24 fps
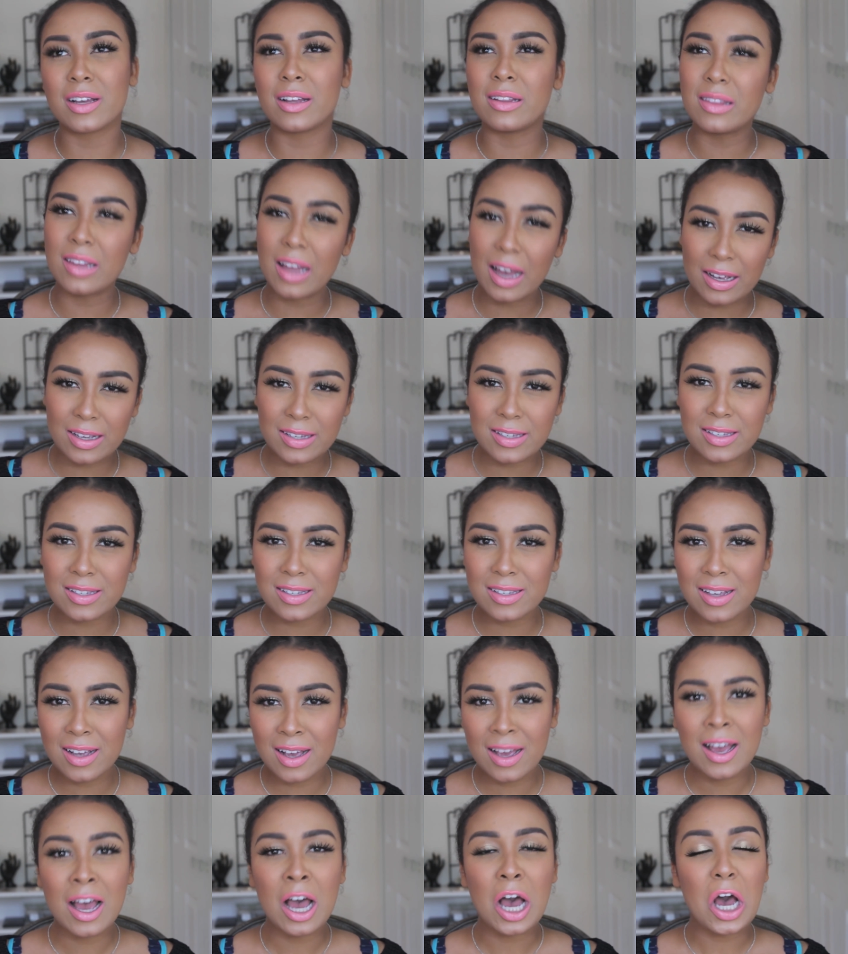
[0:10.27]
unless
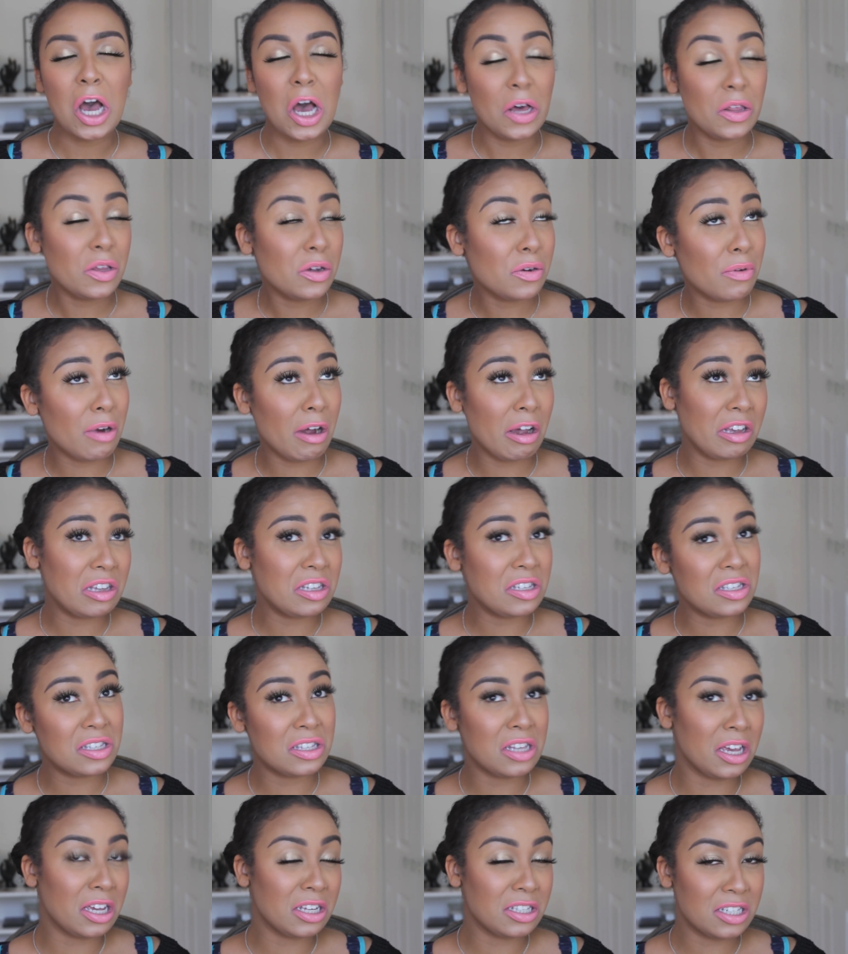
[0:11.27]
otherwise
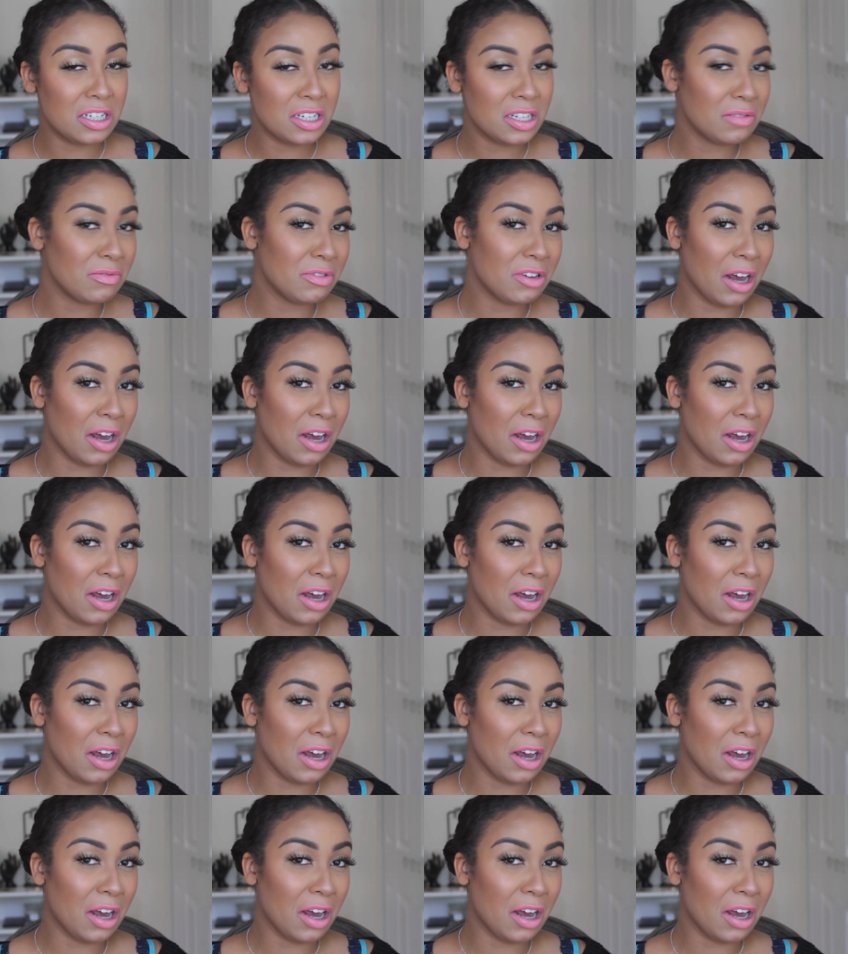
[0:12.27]
stated.